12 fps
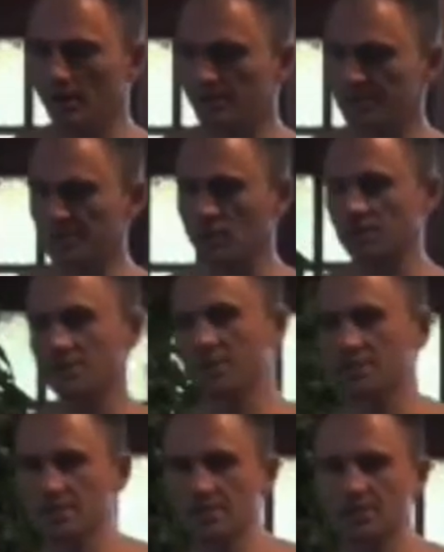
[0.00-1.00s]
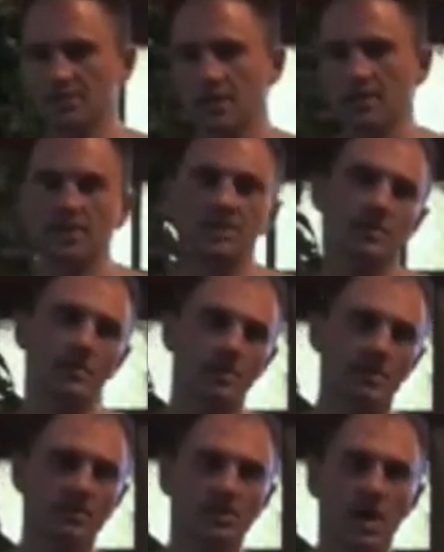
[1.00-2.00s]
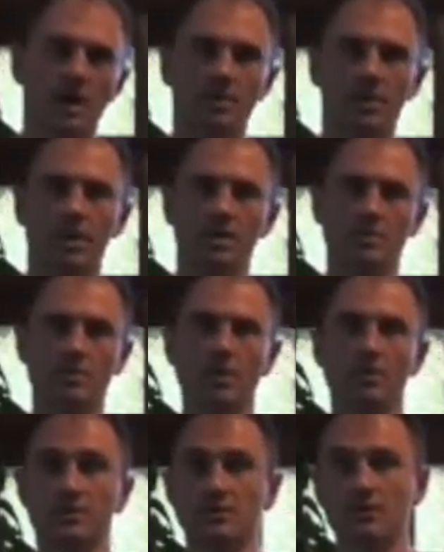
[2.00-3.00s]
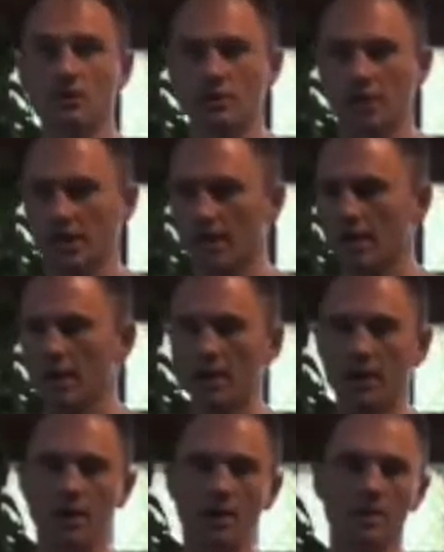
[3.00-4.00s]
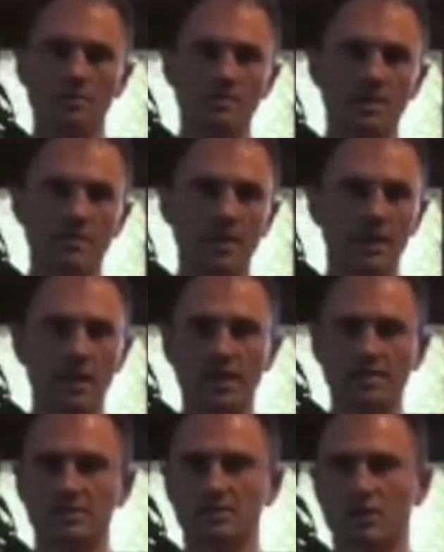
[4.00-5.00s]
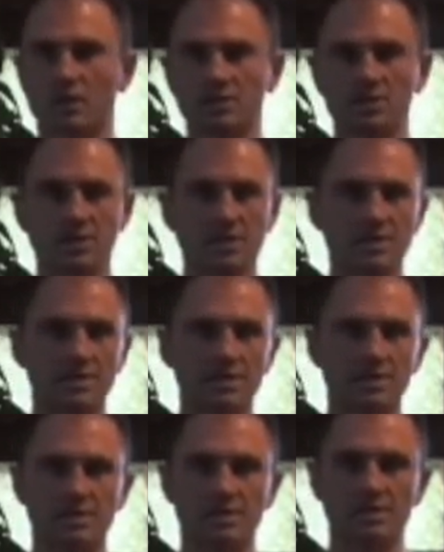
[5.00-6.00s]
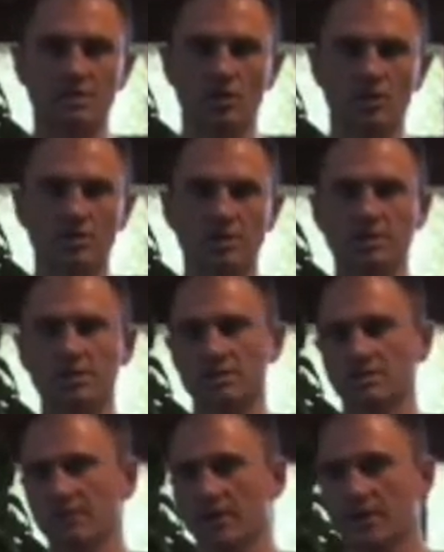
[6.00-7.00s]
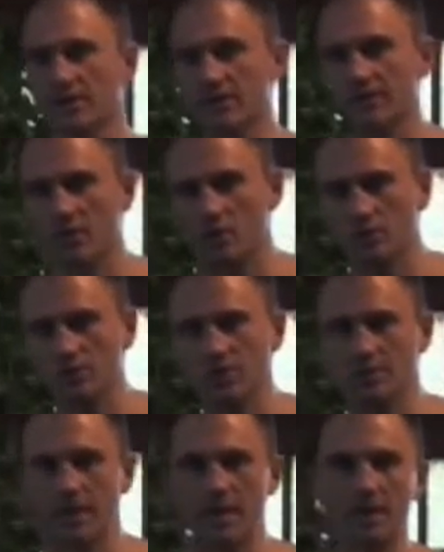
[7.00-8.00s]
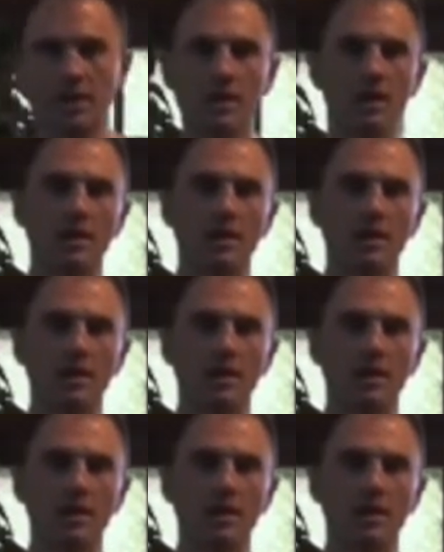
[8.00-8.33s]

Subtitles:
Sauces can be some of the most complicated parts of cooking. Demi-glace sauce is a sauce that's very difficult to make.